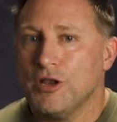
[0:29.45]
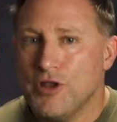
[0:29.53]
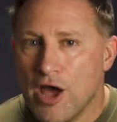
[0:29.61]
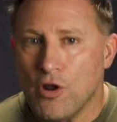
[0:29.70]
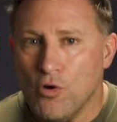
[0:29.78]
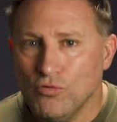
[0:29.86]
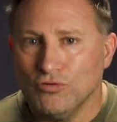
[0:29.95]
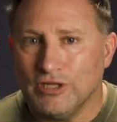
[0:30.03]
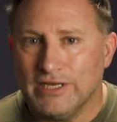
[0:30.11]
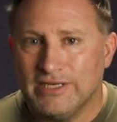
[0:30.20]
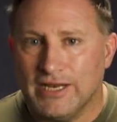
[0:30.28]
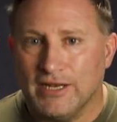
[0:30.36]
Not
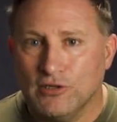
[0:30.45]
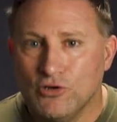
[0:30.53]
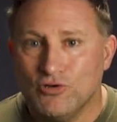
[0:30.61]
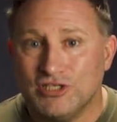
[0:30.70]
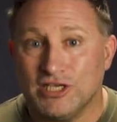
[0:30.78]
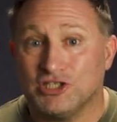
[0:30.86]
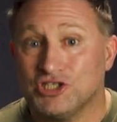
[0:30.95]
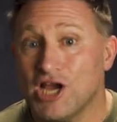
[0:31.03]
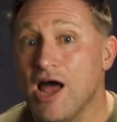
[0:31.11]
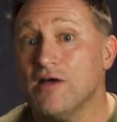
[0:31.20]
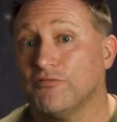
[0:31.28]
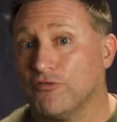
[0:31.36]
only did he lose his
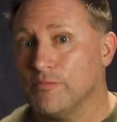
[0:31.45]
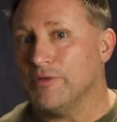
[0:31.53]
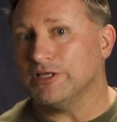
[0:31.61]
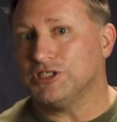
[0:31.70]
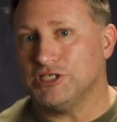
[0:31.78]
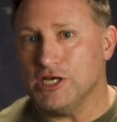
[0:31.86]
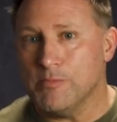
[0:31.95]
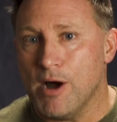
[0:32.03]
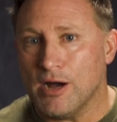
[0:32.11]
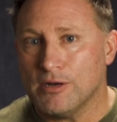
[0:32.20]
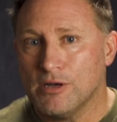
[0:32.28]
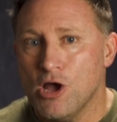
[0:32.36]
child from
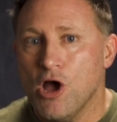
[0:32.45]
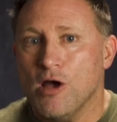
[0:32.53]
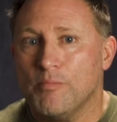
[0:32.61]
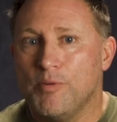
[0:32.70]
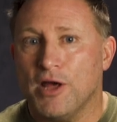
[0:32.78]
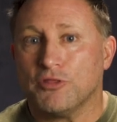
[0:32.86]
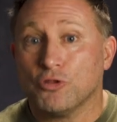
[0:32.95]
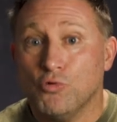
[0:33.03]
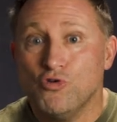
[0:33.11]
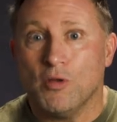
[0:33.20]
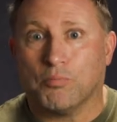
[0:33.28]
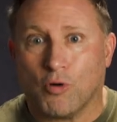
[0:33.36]
Bathsheba, but
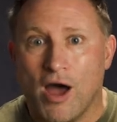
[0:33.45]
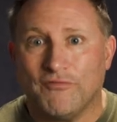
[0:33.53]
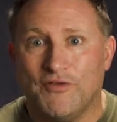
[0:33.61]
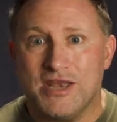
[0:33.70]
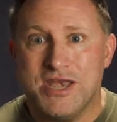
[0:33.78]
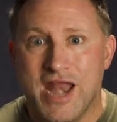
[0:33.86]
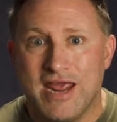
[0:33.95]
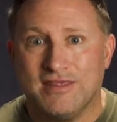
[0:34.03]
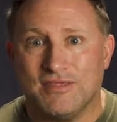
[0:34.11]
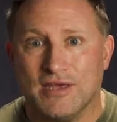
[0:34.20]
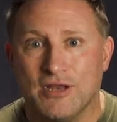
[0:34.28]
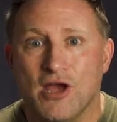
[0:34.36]
through the prophet
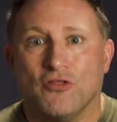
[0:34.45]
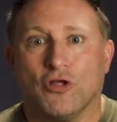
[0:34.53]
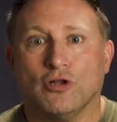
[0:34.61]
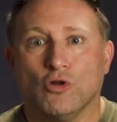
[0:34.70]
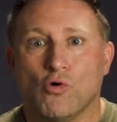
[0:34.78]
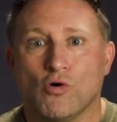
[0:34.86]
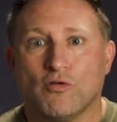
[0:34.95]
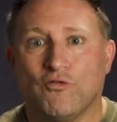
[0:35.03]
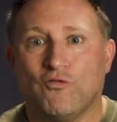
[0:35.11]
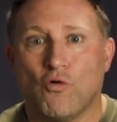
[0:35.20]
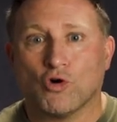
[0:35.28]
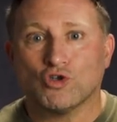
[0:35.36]
Nathan, the Lord
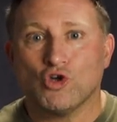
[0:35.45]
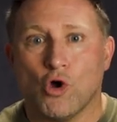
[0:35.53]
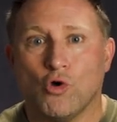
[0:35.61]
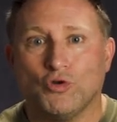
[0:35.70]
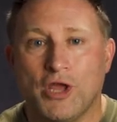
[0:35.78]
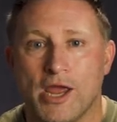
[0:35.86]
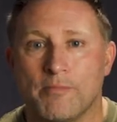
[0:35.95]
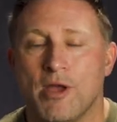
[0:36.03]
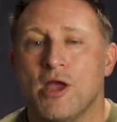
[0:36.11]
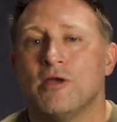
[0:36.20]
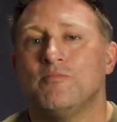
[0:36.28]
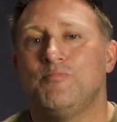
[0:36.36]
foretold him,
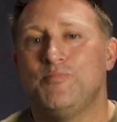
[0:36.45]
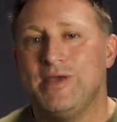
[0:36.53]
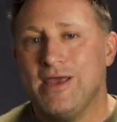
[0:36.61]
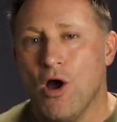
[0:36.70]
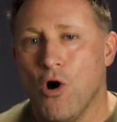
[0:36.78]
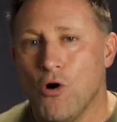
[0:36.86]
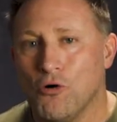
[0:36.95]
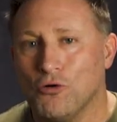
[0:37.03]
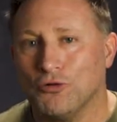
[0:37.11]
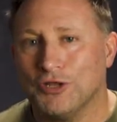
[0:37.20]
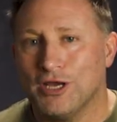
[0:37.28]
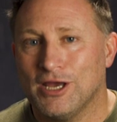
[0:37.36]

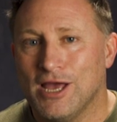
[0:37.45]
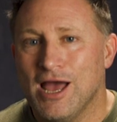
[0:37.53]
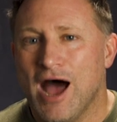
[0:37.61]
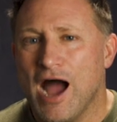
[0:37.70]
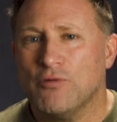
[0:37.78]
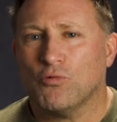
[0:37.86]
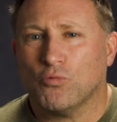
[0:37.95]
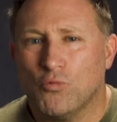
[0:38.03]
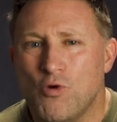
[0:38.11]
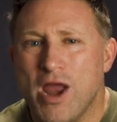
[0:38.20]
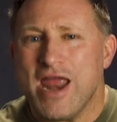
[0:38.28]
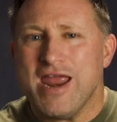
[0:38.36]
Behold, I will
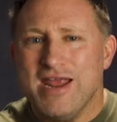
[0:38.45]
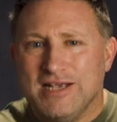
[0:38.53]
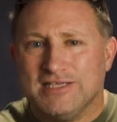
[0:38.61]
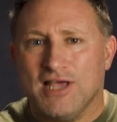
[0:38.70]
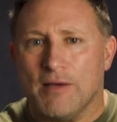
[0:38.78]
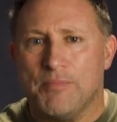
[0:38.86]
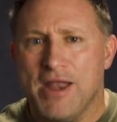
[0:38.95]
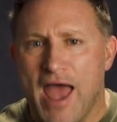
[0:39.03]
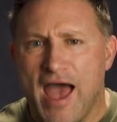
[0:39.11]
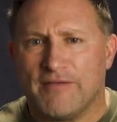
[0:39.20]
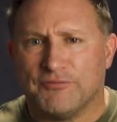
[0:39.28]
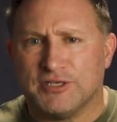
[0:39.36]
raise up an
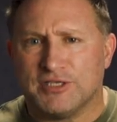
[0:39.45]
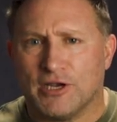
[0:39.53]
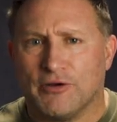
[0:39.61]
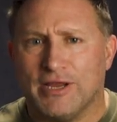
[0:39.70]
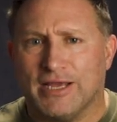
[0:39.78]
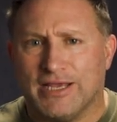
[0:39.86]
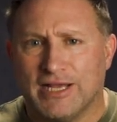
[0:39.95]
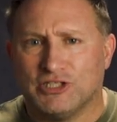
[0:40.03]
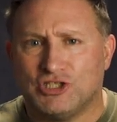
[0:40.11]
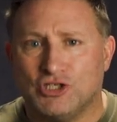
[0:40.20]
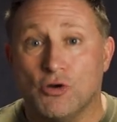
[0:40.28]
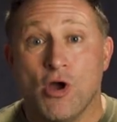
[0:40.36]
adversary
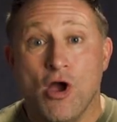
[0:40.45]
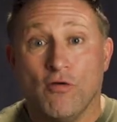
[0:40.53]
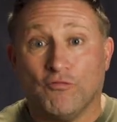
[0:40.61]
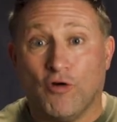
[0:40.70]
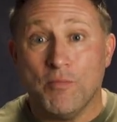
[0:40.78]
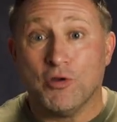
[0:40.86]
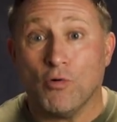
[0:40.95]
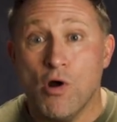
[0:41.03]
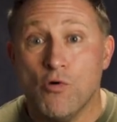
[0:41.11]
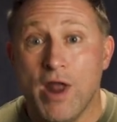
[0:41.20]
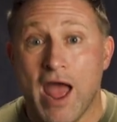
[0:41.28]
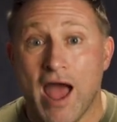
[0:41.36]
against you from your
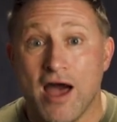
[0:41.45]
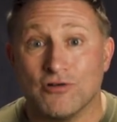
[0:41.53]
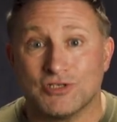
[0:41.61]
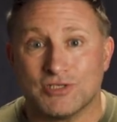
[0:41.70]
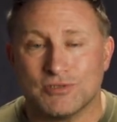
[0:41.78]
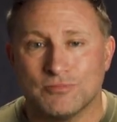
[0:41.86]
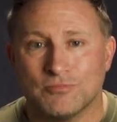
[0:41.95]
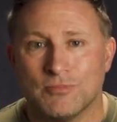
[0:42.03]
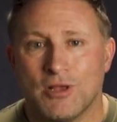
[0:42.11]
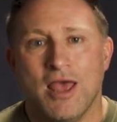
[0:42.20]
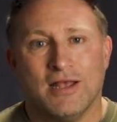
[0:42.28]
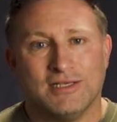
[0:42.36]
own house.
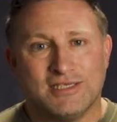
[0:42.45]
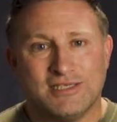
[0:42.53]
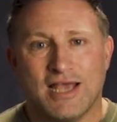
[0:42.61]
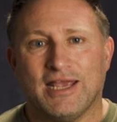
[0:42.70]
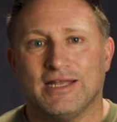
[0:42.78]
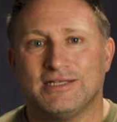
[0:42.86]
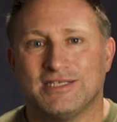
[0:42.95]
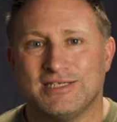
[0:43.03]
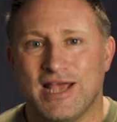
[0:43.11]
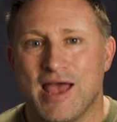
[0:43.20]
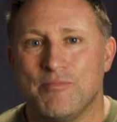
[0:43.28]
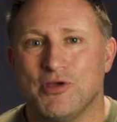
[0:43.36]
In 2
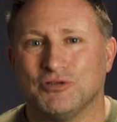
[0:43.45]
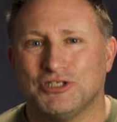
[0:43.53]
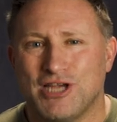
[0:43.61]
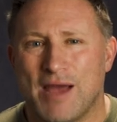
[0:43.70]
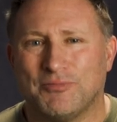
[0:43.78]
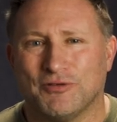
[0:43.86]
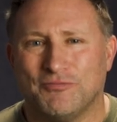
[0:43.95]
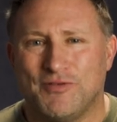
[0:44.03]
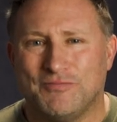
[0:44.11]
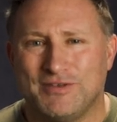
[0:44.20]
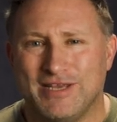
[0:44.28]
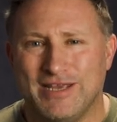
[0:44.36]
Samuel chapter
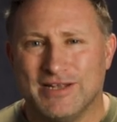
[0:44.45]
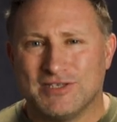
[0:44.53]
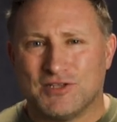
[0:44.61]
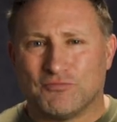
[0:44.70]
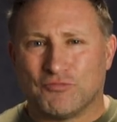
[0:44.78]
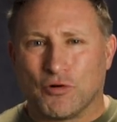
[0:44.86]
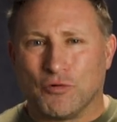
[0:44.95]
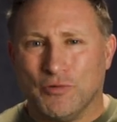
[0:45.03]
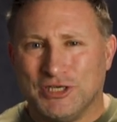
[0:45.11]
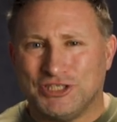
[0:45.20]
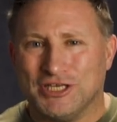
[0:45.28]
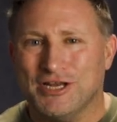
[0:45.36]
15 is the
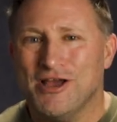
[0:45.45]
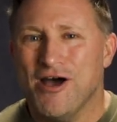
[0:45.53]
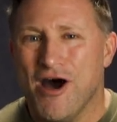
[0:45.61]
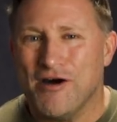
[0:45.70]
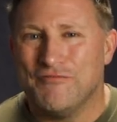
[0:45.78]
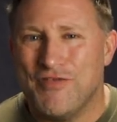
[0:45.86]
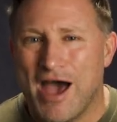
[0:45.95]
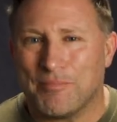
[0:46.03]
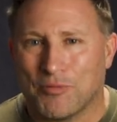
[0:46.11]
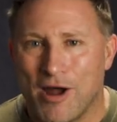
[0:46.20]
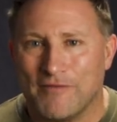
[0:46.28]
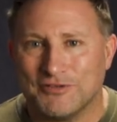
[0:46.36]
fruition of that
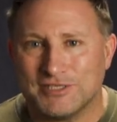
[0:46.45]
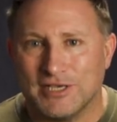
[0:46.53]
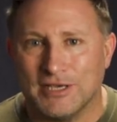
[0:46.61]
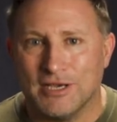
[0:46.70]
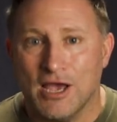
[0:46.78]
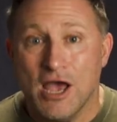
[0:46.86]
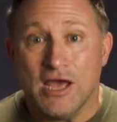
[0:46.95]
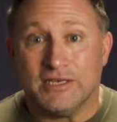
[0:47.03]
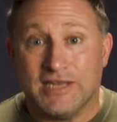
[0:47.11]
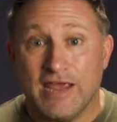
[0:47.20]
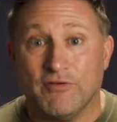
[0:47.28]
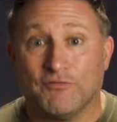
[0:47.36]
prophecy.
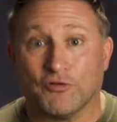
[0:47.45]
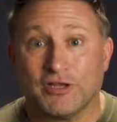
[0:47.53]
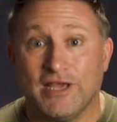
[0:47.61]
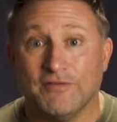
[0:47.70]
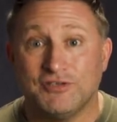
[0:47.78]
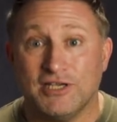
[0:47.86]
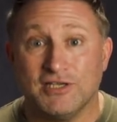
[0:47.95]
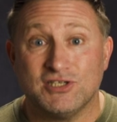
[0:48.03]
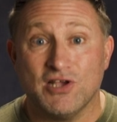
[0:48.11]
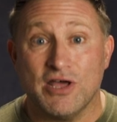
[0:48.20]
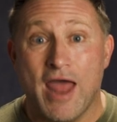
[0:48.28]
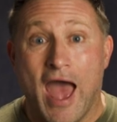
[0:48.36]
David forgives his
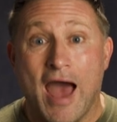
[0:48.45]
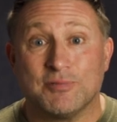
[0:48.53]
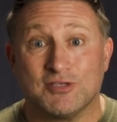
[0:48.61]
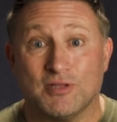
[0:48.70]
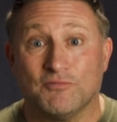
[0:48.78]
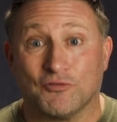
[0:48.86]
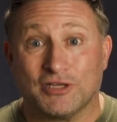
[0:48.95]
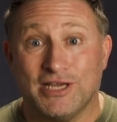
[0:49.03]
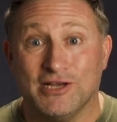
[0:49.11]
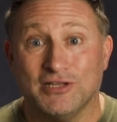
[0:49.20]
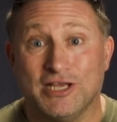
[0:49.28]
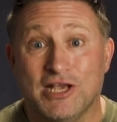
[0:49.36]
son Absalom for
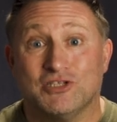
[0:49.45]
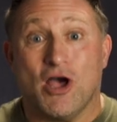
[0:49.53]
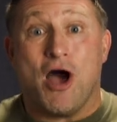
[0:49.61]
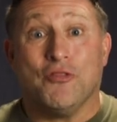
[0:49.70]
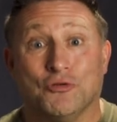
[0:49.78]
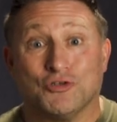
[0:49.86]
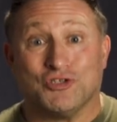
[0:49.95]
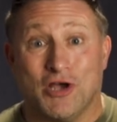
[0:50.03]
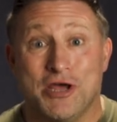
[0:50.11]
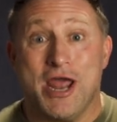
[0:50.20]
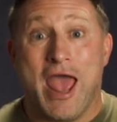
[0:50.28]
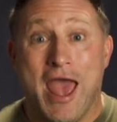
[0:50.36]
killing his other
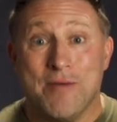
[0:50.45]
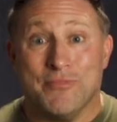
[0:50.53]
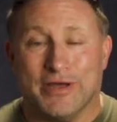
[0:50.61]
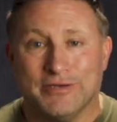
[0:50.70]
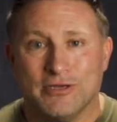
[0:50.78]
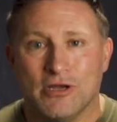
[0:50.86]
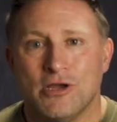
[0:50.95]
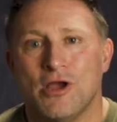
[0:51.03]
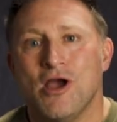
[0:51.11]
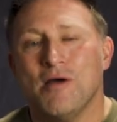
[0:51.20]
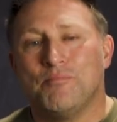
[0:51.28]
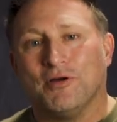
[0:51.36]
son Amnon,
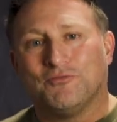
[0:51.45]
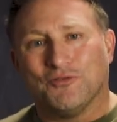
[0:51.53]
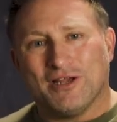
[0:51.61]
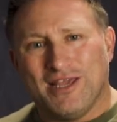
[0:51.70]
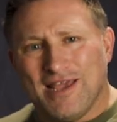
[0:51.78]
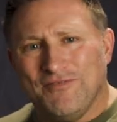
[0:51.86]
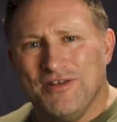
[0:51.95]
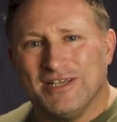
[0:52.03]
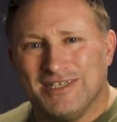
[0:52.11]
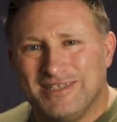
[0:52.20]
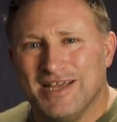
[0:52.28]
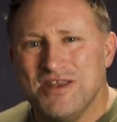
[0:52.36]
but
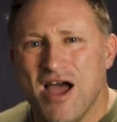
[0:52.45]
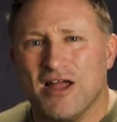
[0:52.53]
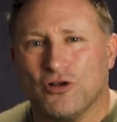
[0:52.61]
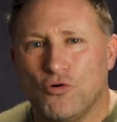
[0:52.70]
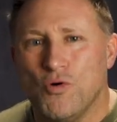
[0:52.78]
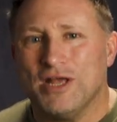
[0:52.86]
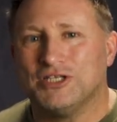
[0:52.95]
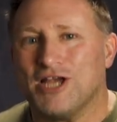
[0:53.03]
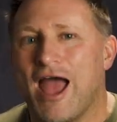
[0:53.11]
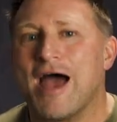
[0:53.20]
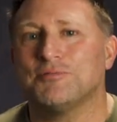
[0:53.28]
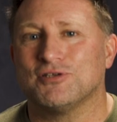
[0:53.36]
forgiveness did not quench
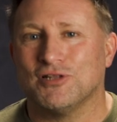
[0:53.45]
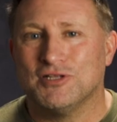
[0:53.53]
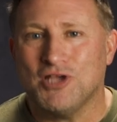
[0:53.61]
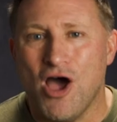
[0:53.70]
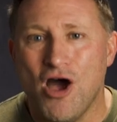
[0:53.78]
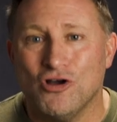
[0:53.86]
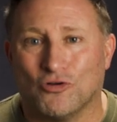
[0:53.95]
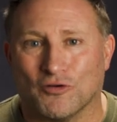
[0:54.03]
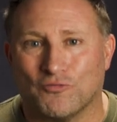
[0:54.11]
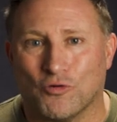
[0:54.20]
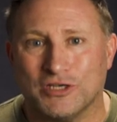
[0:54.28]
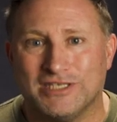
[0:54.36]
Absalom's hunger
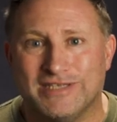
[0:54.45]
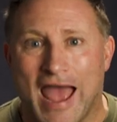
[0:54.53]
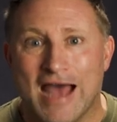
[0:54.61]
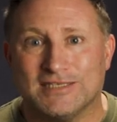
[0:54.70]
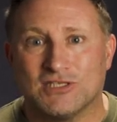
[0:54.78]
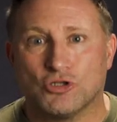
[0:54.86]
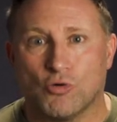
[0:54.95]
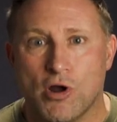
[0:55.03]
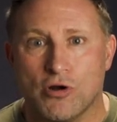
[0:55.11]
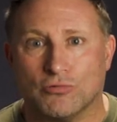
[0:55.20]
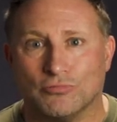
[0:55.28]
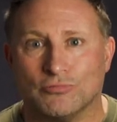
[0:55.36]
for his dad's
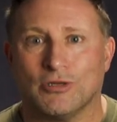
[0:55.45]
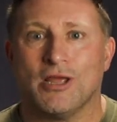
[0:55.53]
throne.